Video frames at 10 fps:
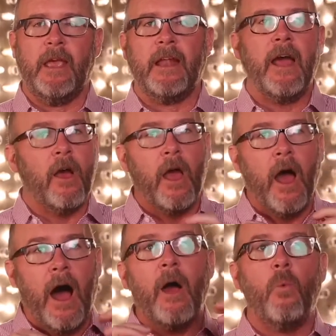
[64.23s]
And
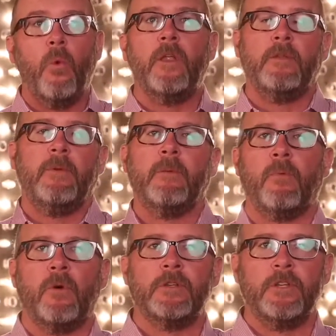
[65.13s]
I want it to be
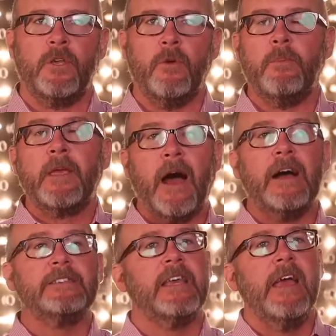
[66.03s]
important to you.
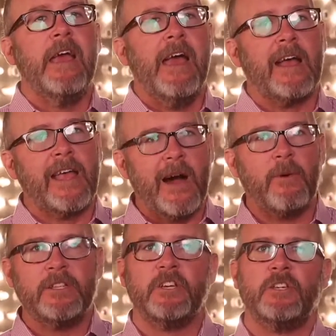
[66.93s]
Because at
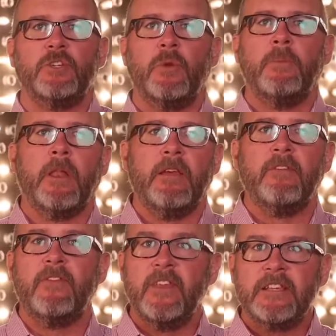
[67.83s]
Cowboy Junction, we believe
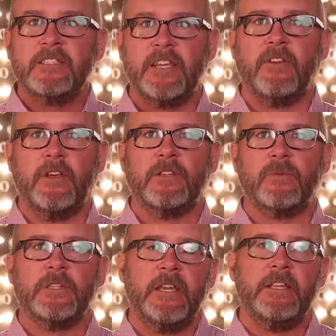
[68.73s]
that this series
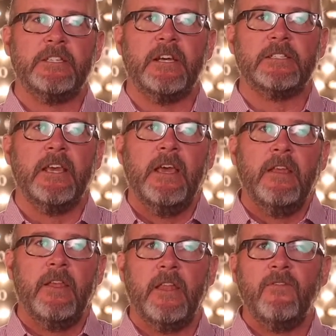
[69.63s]
will teach us
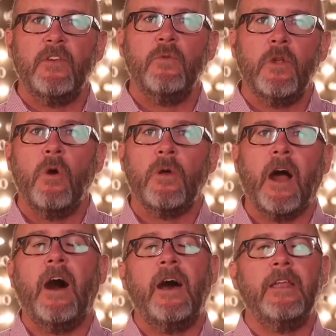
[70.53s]
that if you know
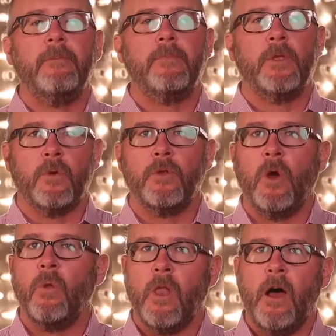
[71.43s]
God, you'll
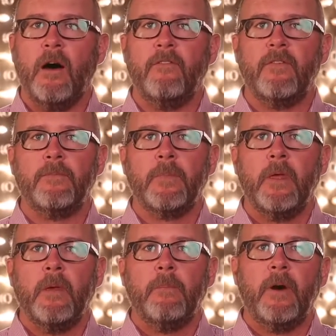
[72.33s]
know love.
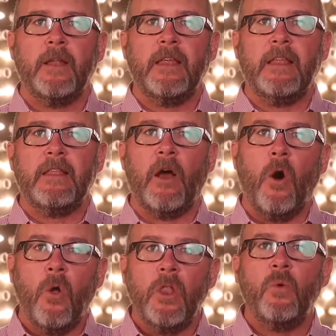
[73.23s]
But the
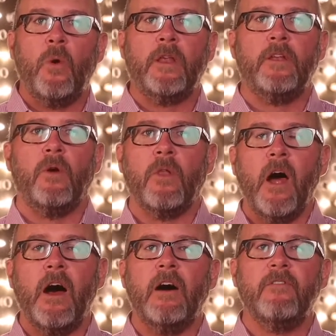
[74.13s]
only way to know
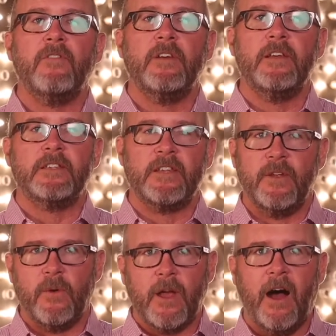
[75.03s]
love is to
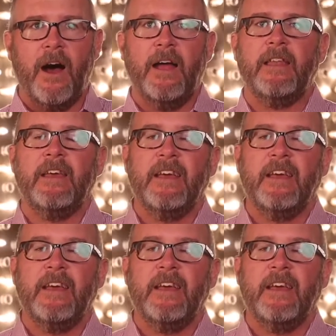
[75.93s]
know God.